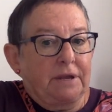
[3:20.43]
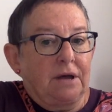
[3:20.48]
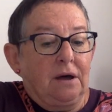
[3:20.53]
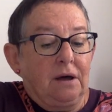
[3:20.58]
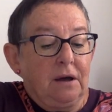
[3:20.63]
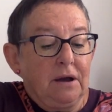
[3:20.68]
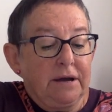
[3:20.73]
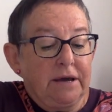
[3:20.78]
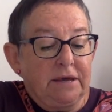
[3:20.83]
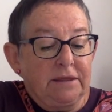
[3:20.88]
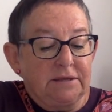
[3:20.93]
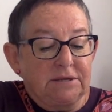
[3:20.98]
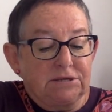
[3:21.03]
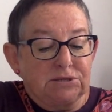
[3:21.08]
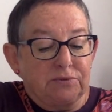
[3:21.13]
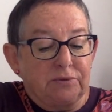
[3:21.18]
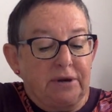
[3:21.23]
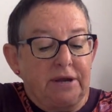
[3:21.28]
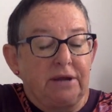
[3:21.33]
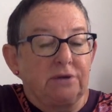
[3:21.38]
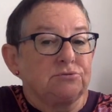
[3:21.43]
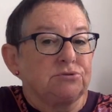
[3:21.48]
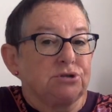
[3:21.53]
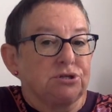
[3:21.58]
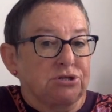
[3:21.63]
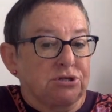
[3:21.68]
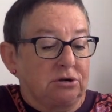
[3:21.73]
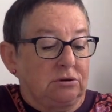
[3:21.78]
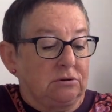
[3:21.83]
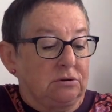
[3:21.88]
I'll get this one out to
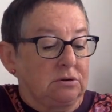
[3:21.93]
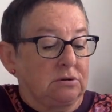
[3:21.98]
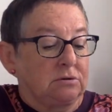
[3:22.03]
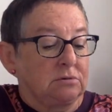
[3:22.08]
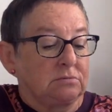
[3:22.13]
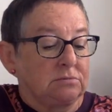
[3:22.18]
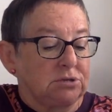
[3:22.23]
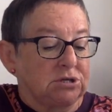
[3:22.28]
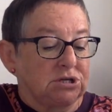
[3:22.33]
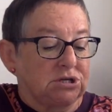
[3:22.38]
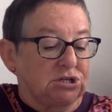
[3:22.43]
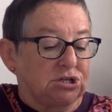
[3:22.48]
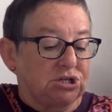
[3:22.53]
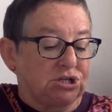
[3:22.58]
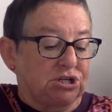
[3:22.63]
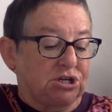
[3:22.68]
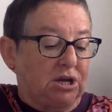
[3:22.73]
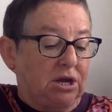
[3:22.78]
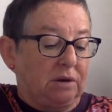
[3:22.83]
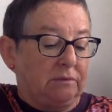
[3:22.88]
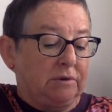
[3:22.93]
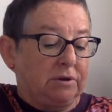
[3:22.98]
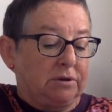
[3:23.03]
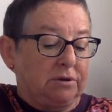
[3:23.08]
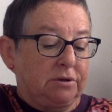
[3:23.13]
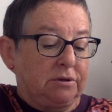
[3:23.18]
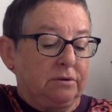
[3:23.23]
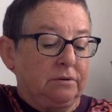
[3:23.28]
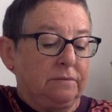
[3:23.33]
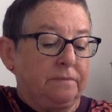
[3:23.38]
show you, just to share with
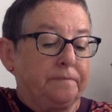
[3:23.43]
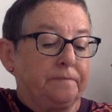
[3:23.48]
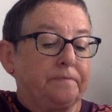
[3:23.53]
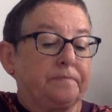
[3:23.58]
you.